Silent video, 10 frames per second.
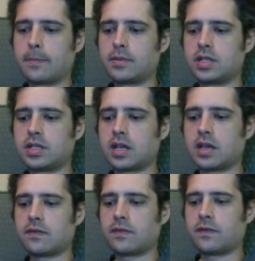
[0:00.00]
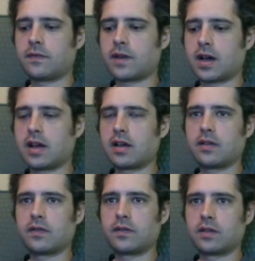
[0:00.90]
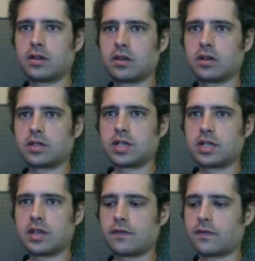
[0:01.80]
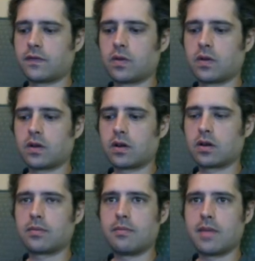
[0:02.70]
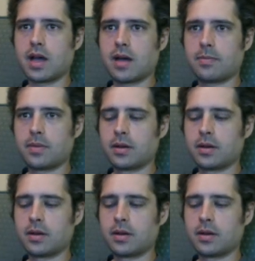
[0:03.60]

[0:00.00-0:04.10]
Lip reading: GTA 5 or GTA 4 map